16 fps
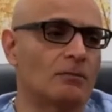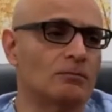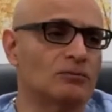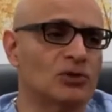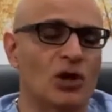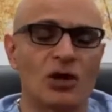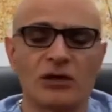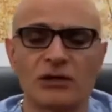
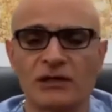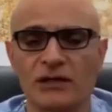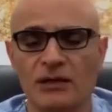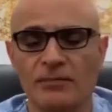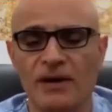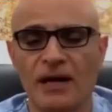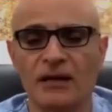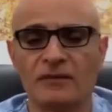talking
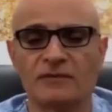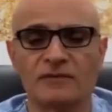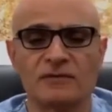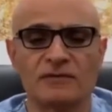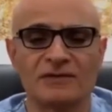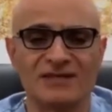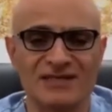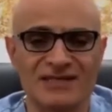about
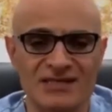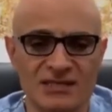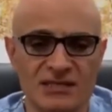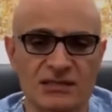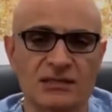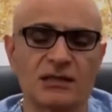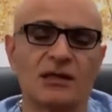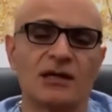
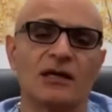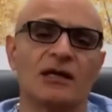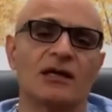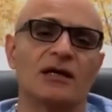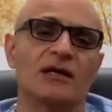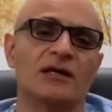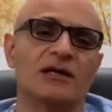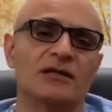discs
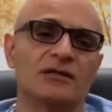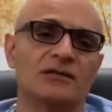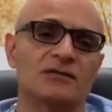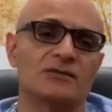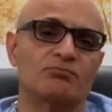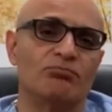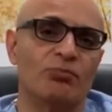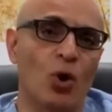
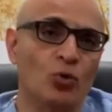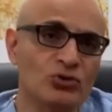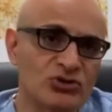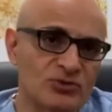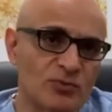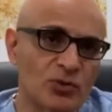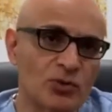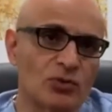is bone
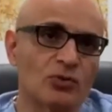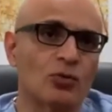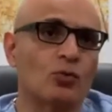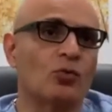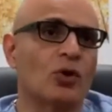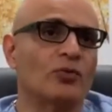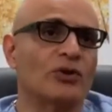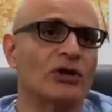spur, or
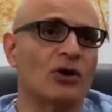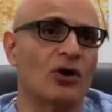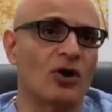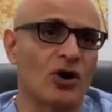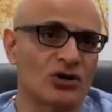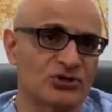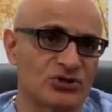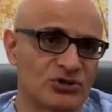what we call
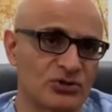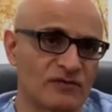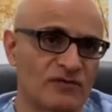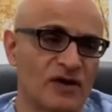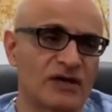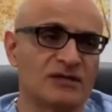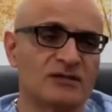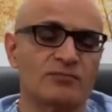
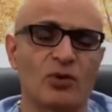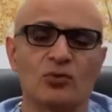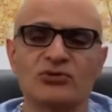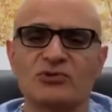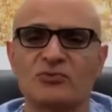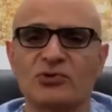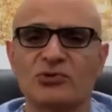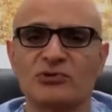osteophytes. Bone
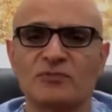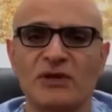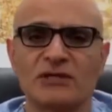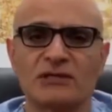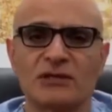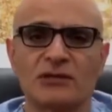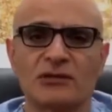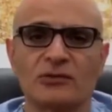spurs
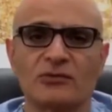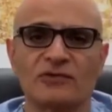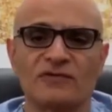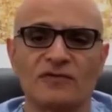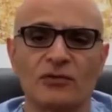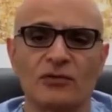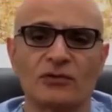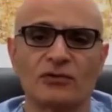basically
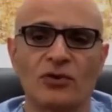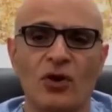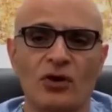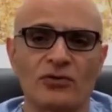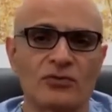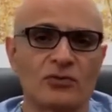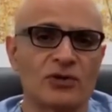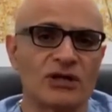refer to
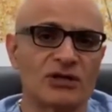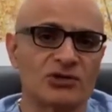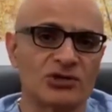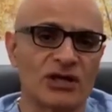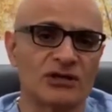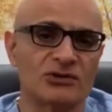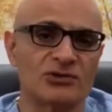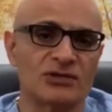arthritic
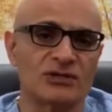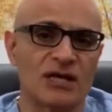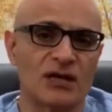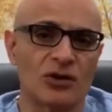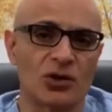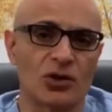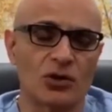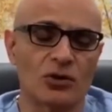changes that
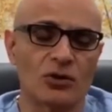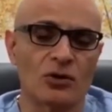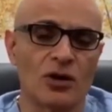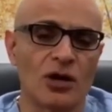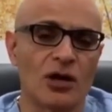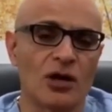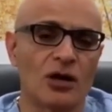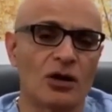occur
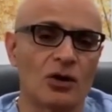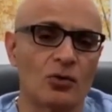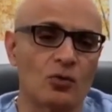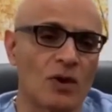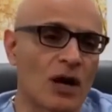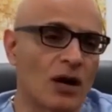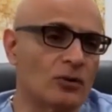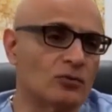
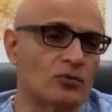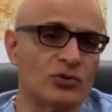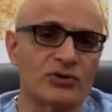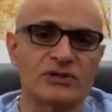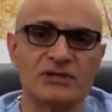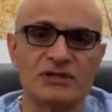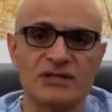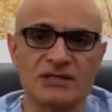around where
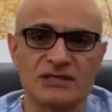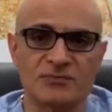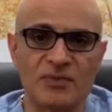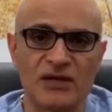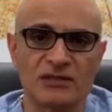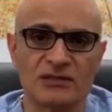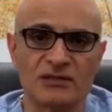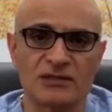the disc
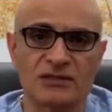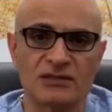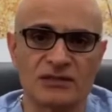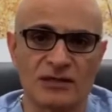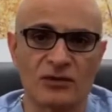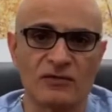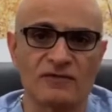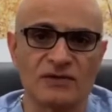space
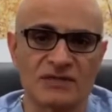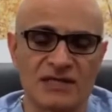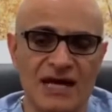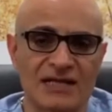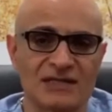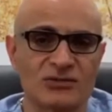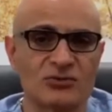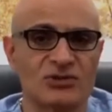itself is
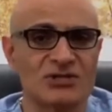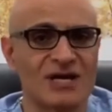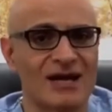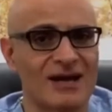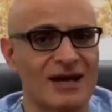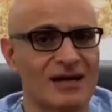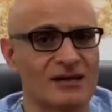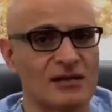at. So it's
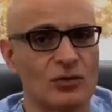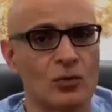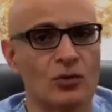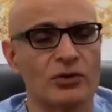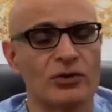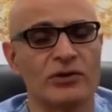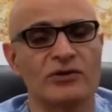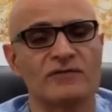not out of the
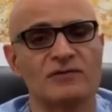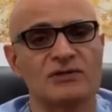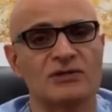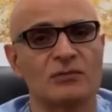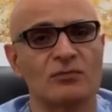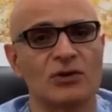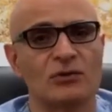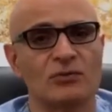ordinary for
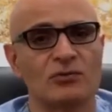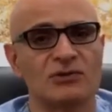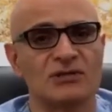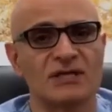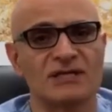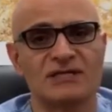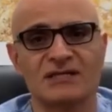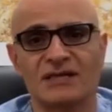someone who is,
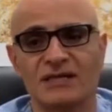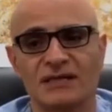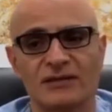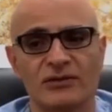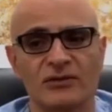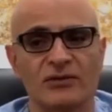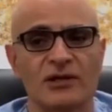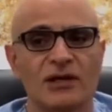let's say, in
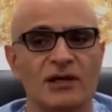their